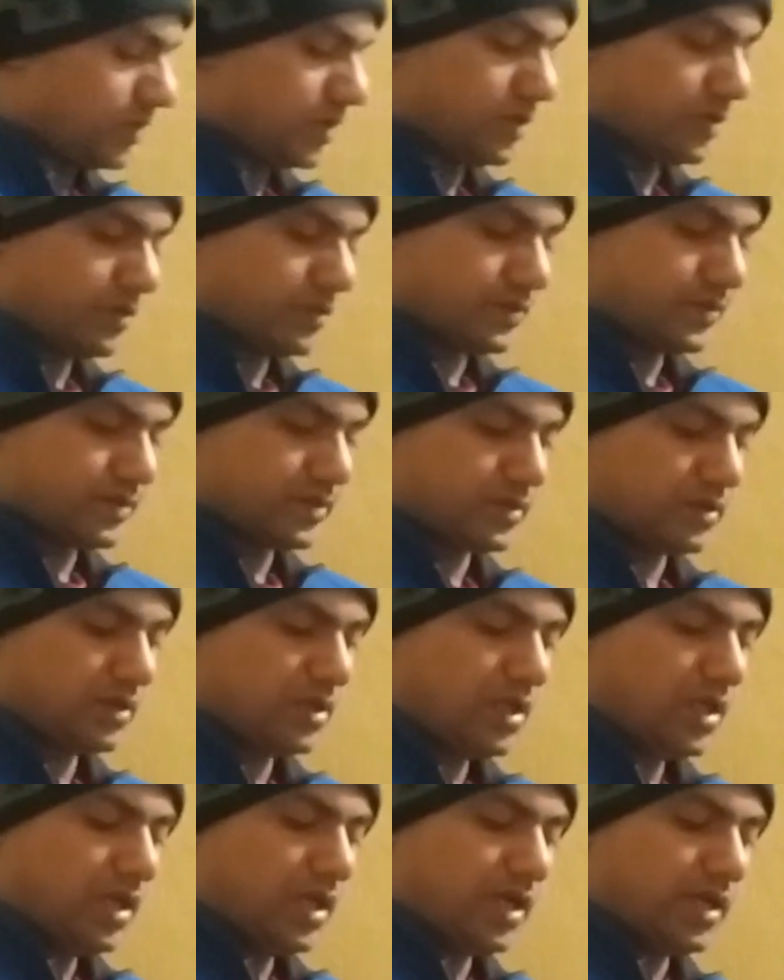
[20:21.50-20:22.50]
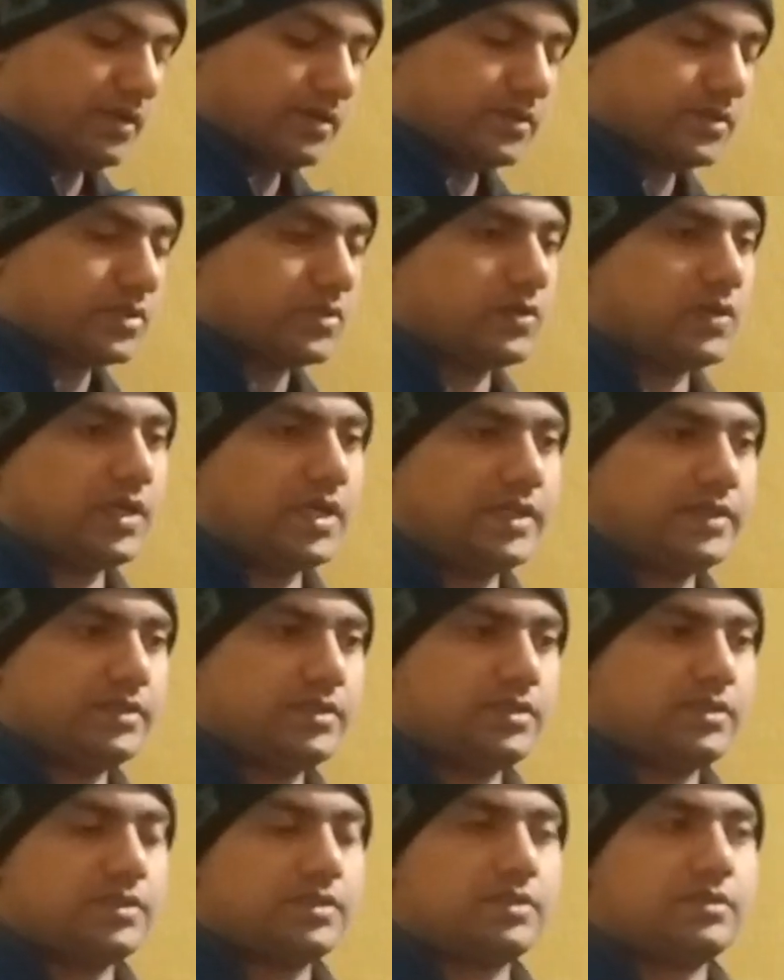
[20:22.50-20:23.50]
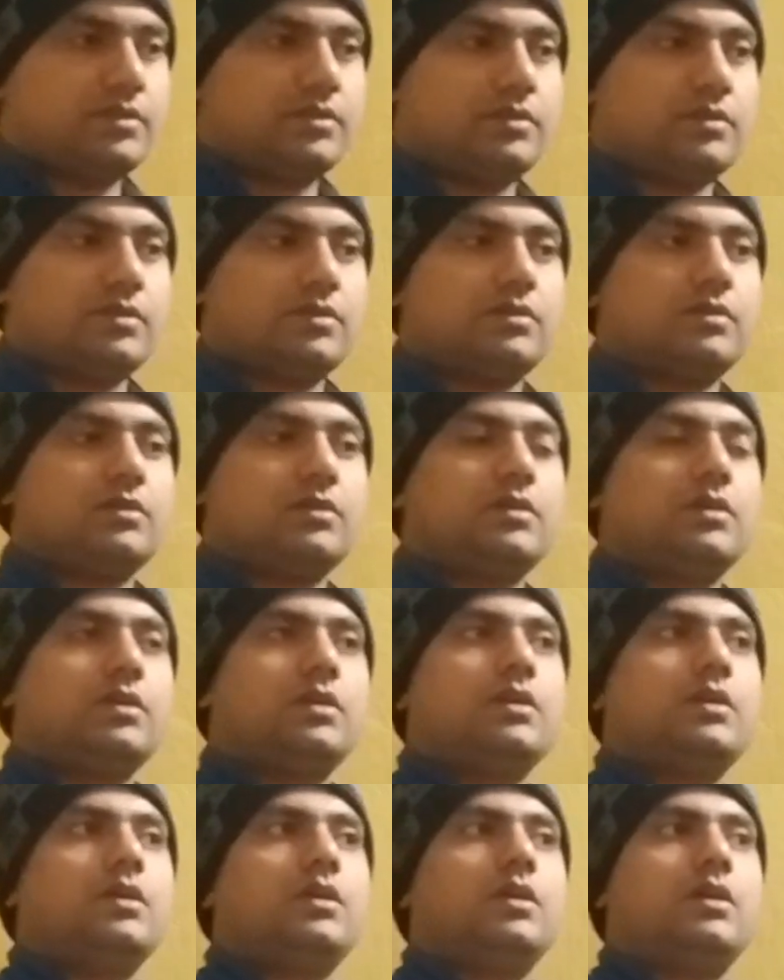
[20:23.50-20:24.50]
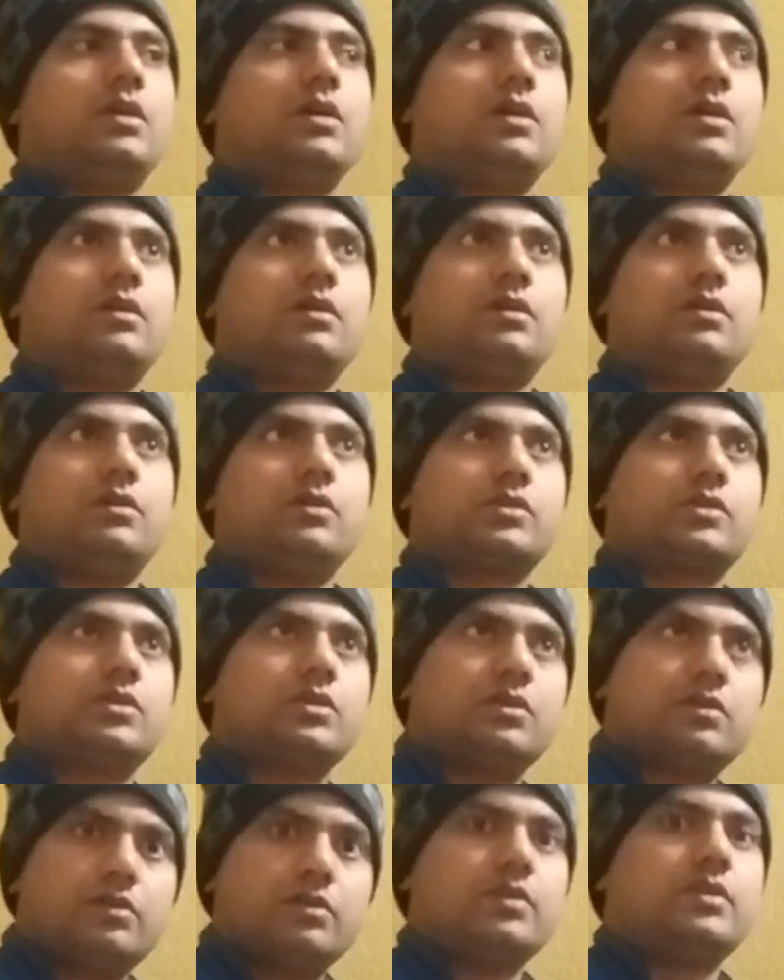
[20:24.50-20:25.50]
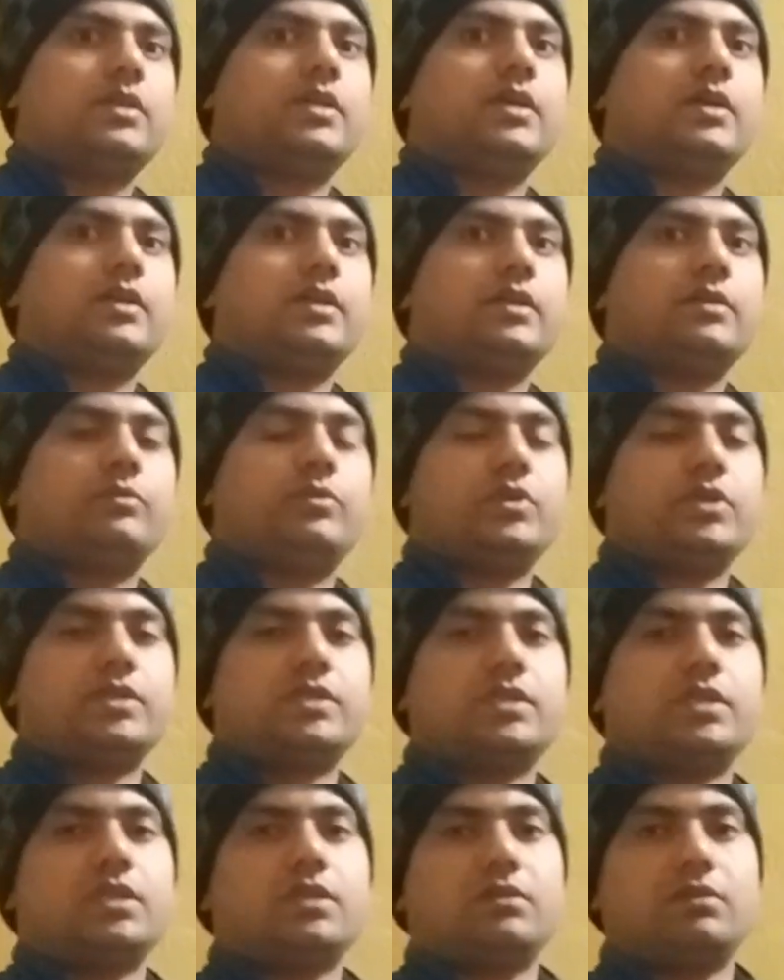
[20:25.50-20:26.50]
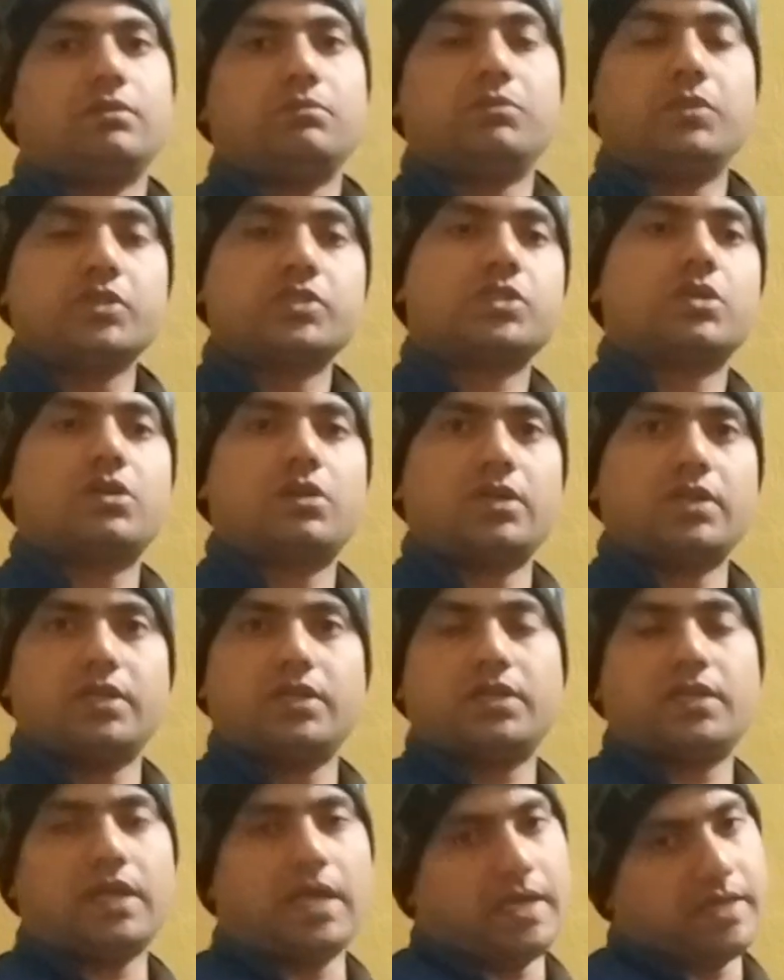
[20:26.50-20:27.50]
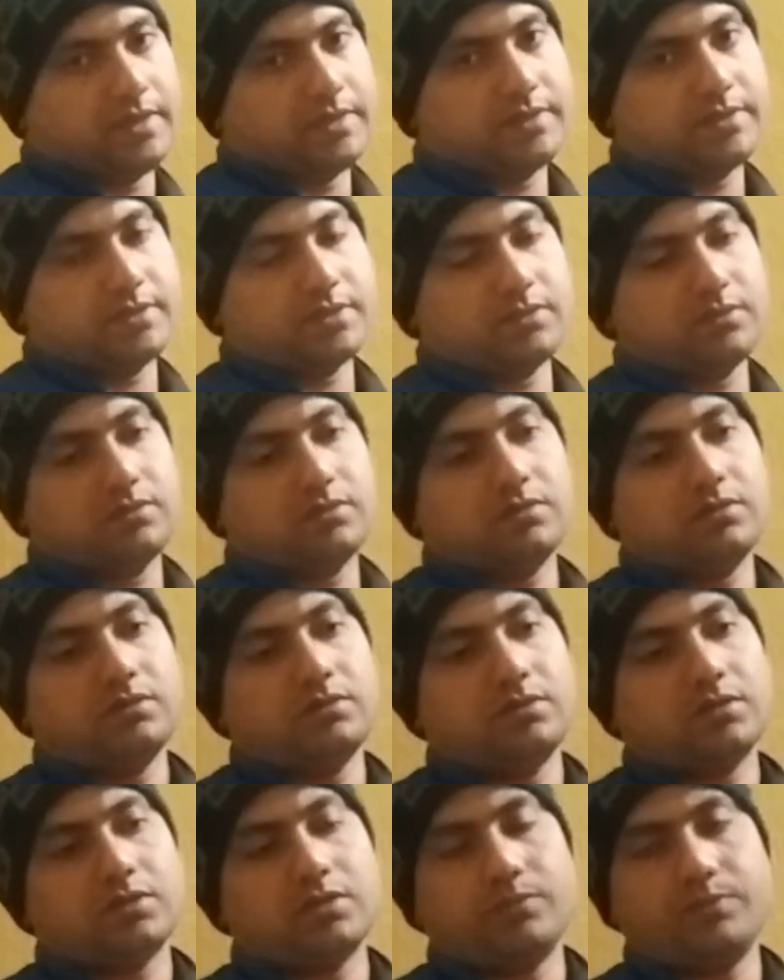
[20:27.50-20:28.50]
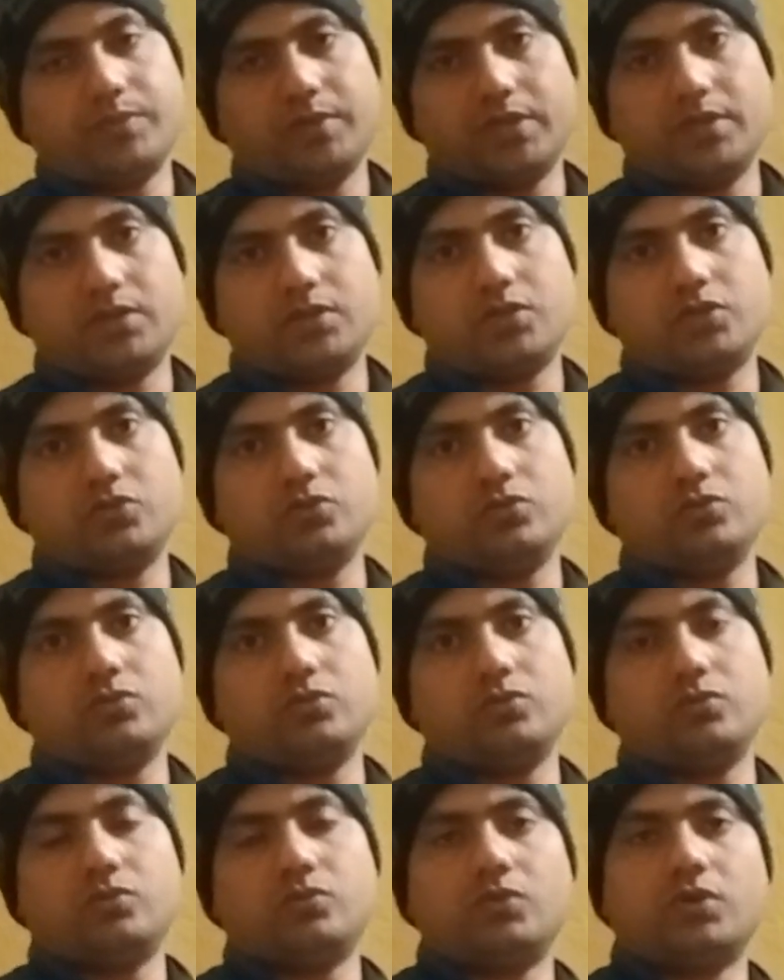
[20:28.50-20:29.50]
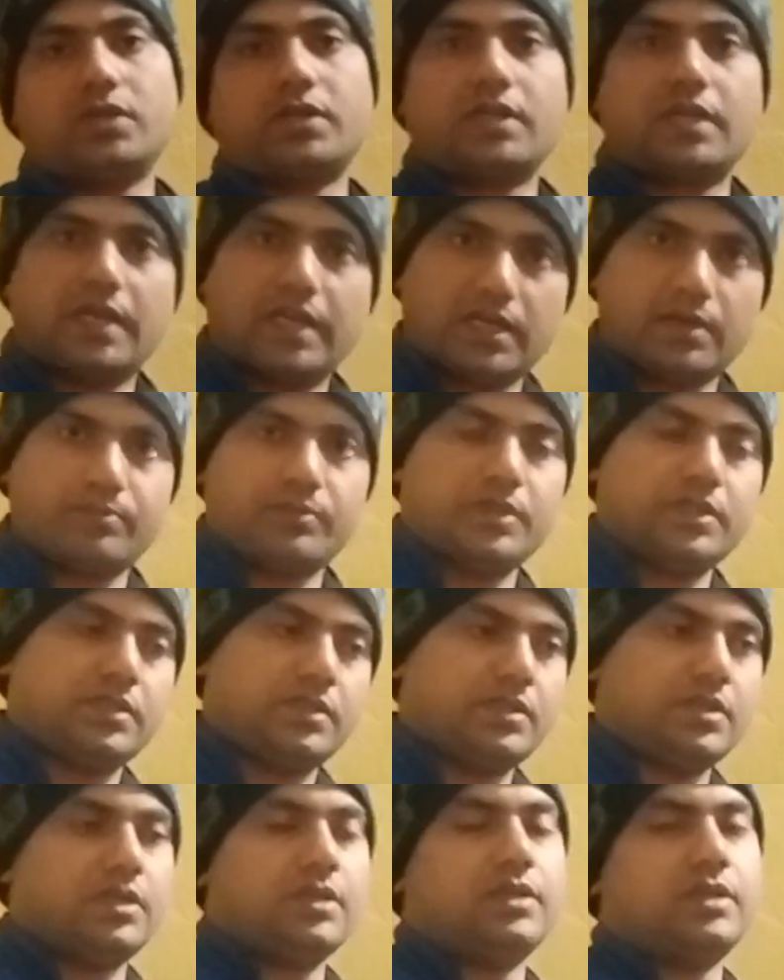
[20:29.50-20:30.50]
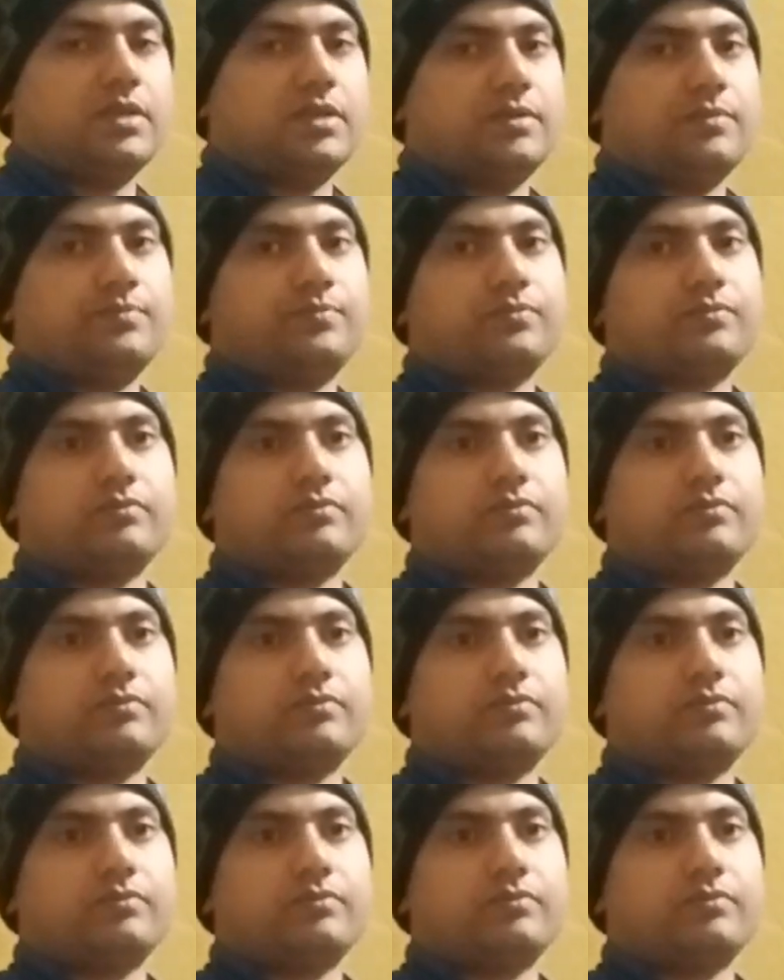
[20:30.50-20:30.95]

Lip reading: because industrialization occurred there in Britain much earlier as compared to what happened in India.